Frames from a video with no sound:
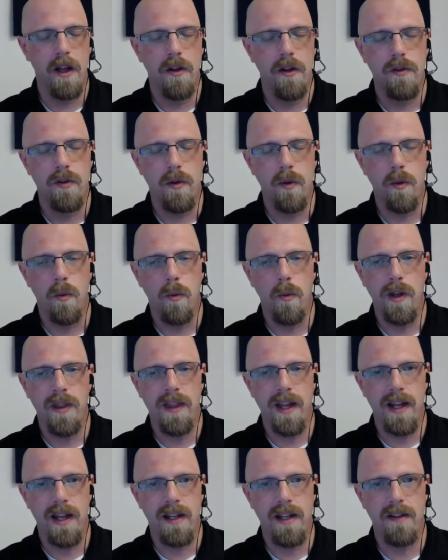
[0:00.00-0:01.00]
So what
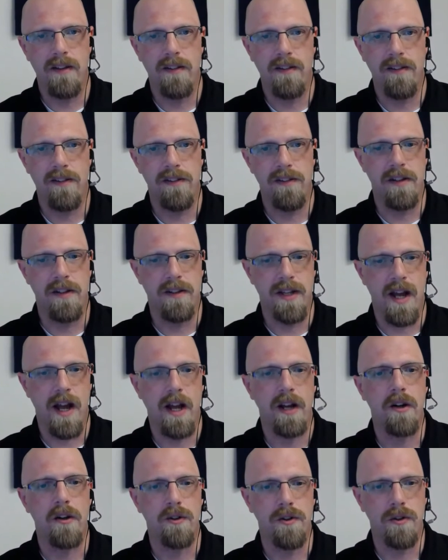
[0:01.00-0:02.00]
that is the
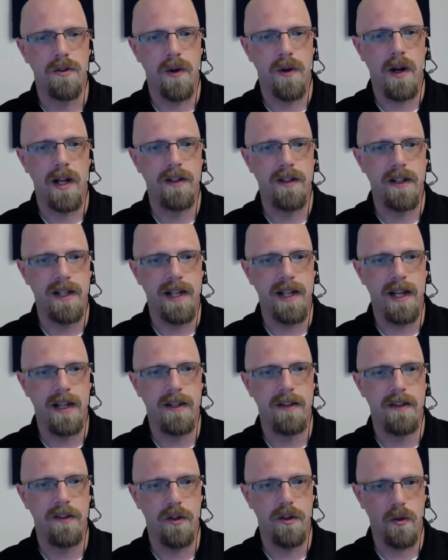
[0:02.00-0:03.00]
attacker trying to
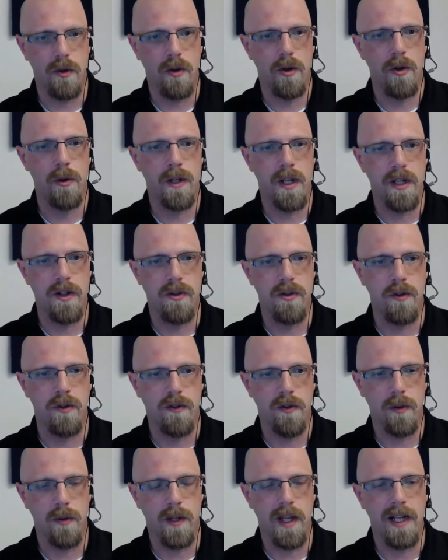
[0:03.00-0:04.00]
get your credentials
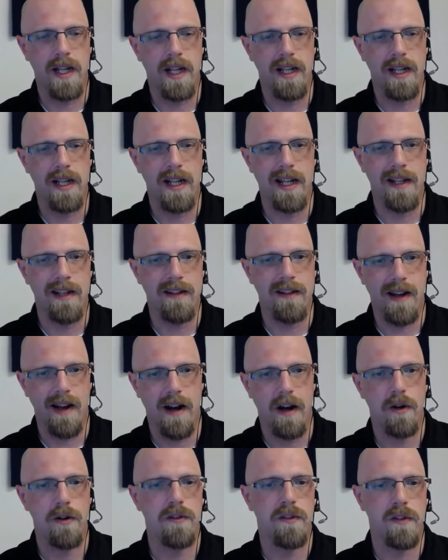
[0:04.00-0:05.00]
so they can get into
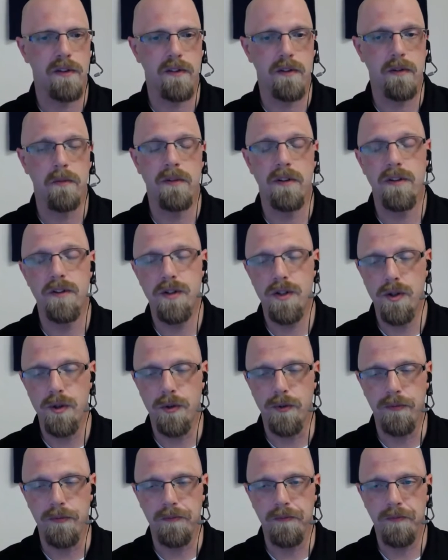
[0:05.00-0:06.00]
our systems as
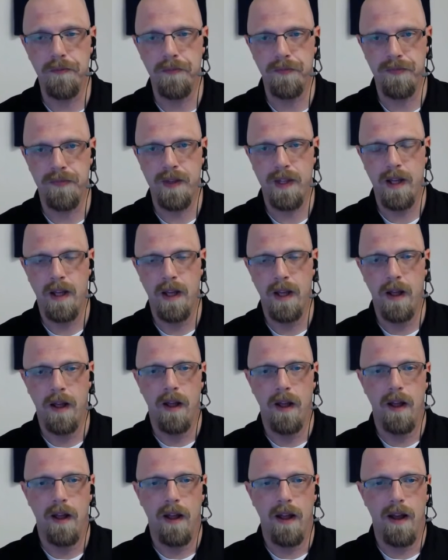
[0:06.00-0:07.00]
you.
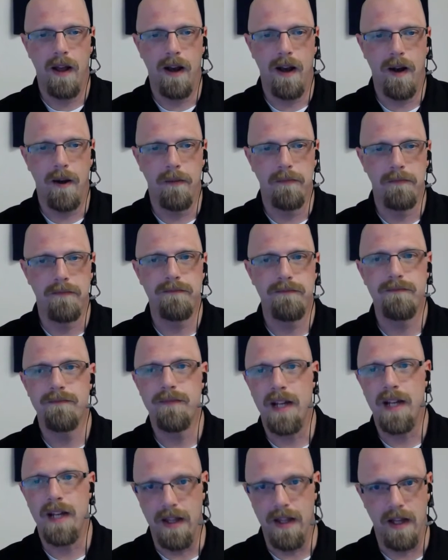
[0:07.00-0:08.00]
And
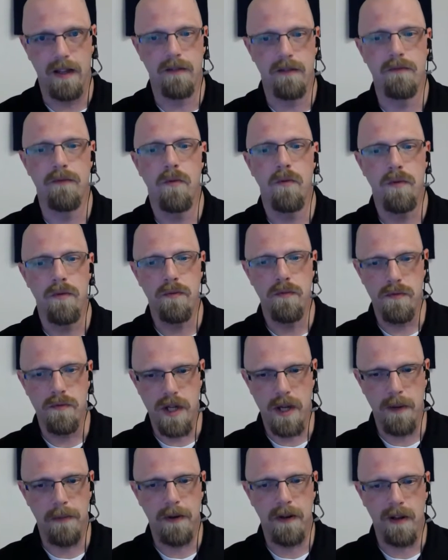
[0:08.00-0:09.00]
then
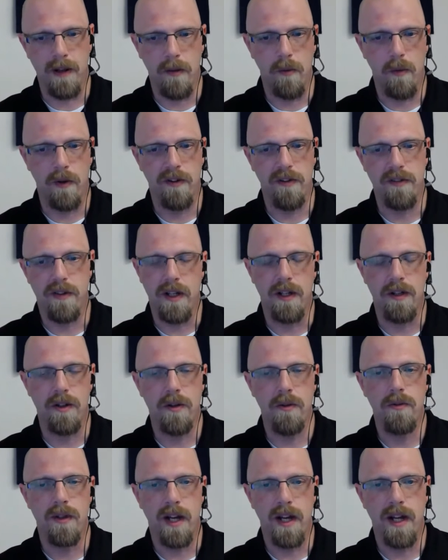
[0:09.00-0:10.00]
typically once they
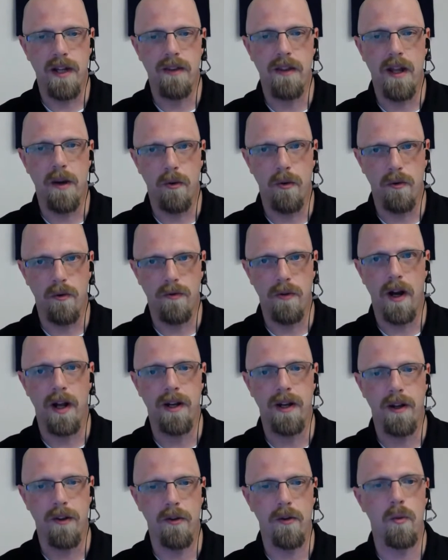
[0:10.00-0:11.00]
do that, they will find
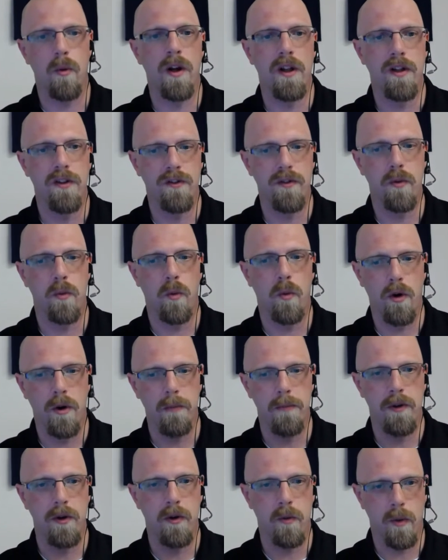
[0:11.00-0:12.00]
other ways to
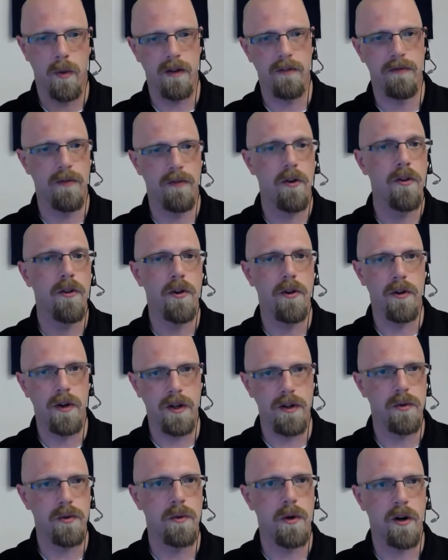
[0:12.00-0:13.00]
worm their way further
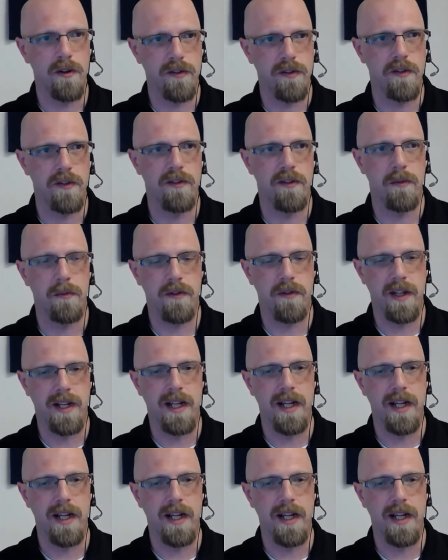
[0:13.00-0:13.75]
into our systems and